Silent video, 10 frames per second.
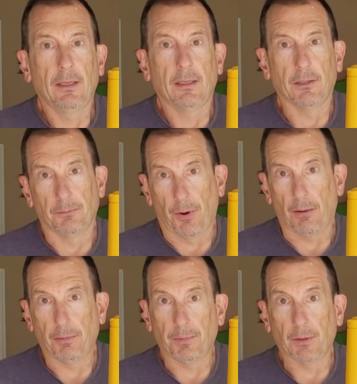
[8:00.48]
you'd
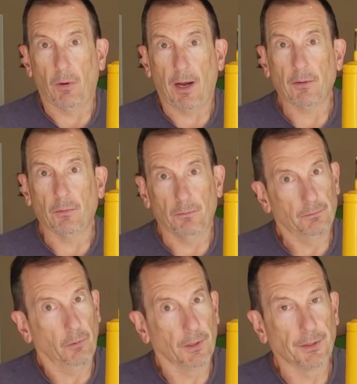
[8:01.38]
probably want
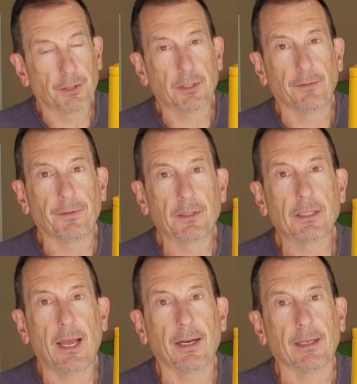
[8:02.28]
one of the stiffest
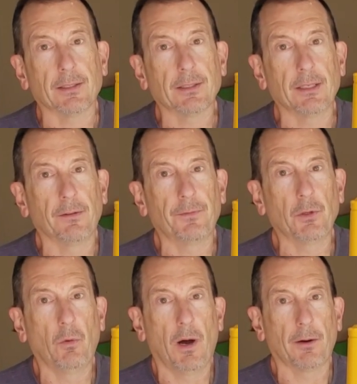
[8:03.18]
settings. If
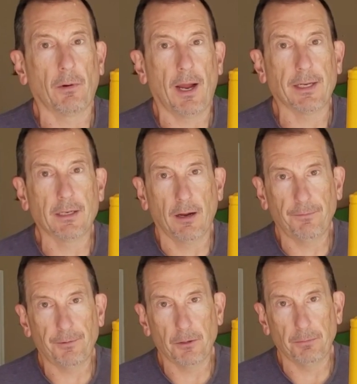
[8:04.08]
you want to ride
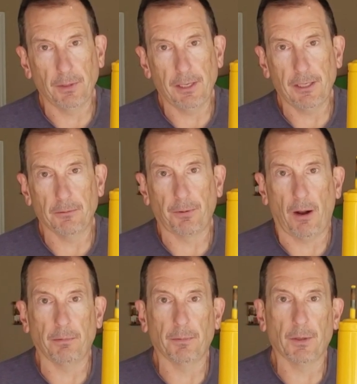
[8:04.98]
comfortably, you
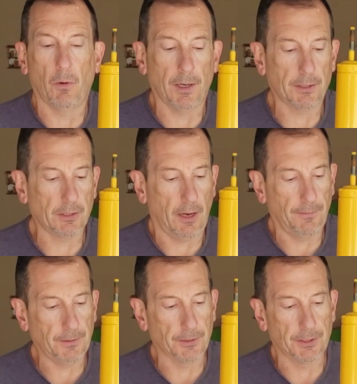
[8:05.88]
probably want a
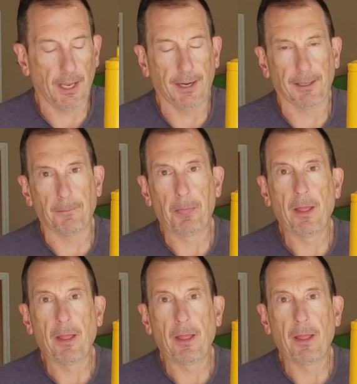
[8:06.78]
softer setting.